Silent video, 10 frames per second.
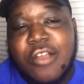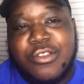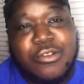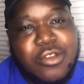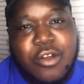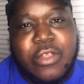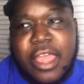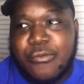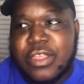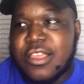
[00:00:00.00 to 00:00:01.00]
You know,
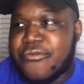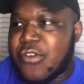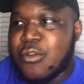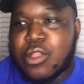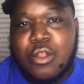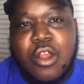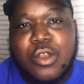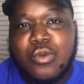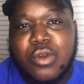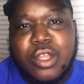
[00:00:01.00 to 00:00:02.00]
like when he first
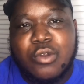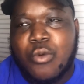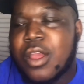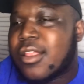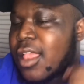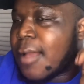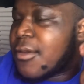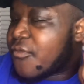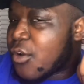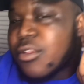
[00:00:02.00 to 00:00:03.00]
started doing, around the time
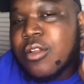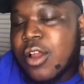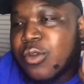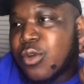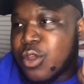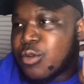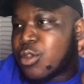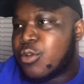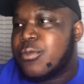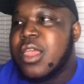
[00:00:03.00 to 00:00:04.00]
he first started doing
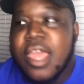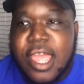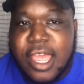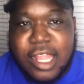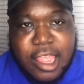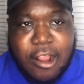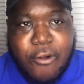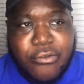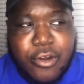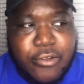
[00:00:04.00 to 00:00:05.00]
YouTube. And like
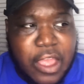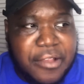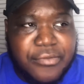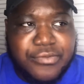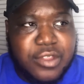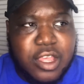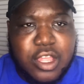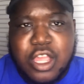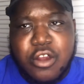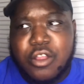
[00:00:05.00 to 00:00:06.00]
over like a
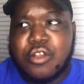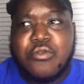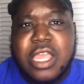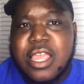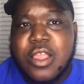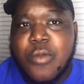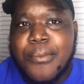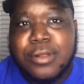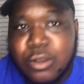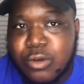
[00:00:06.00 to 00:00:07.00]
year or two, he
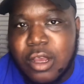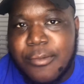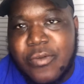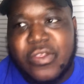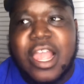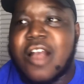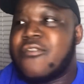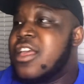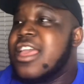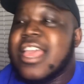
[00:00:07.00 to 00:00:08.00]
blew up. And
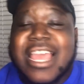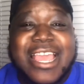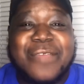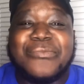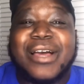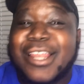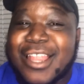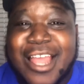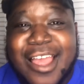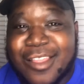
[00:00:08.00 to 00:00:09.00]
now he
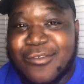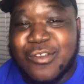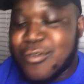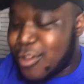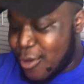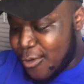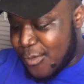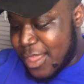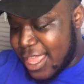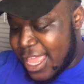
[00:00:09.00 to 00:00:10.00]
monetized on YouTube.
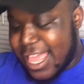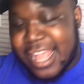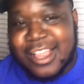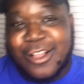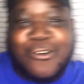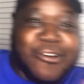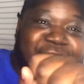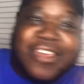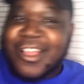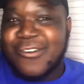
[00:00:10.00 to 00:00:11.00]
He, he got the
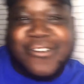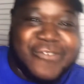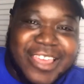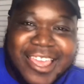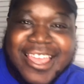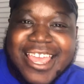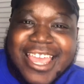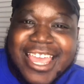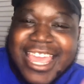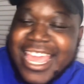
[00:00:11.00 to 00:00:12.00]
Corvette, Corvette.
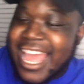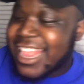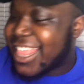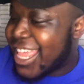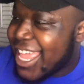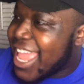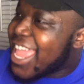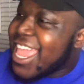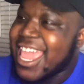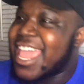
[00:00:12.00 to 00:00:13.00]
He got that.
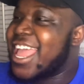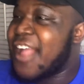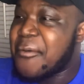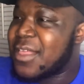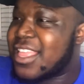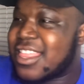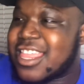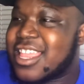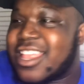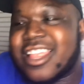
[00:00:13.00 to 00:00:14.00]
And I mean,
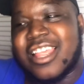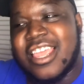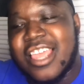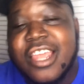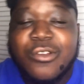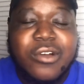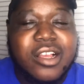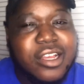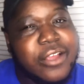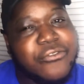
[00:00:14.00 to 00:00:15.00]
just, he, he doing
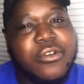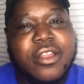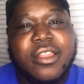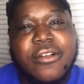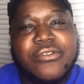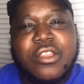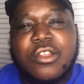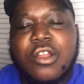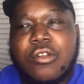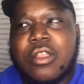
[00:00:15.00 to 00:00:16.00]
good for himself, you
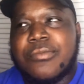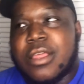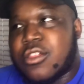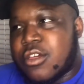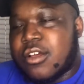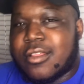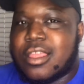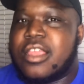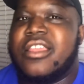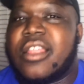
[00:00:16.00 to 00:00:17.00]
know, to be as young as
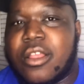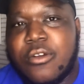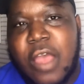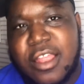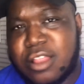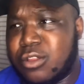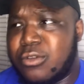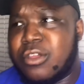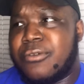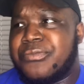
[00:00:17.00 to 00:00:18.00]
he is. So I
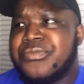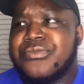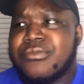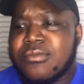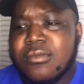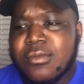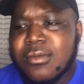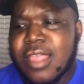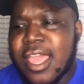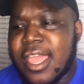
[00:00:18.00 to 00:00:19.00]
salute him.
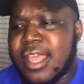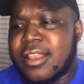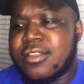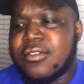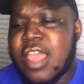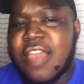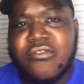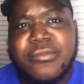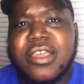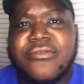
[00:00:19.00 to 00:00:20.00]
And
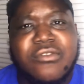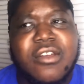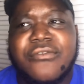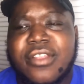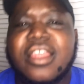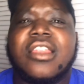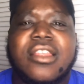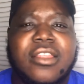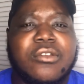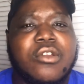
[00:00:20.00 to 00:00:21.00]
Avery B, if you ever see
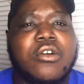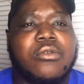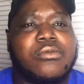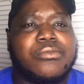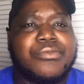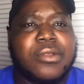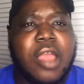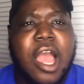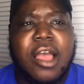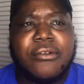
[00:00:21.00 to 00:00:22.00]
this, you know,
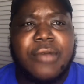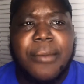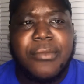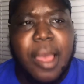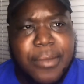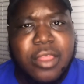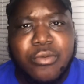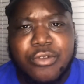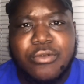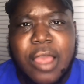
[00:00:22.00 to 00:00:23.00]
I, I, I mess
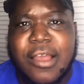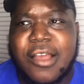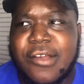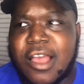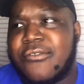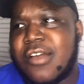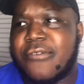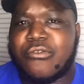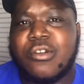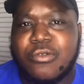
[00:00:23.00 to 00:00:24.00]
with you. I, I, I
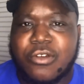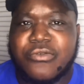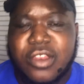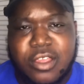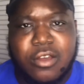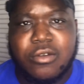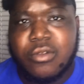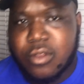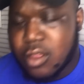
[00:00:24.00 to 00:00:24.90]
frequent your videos.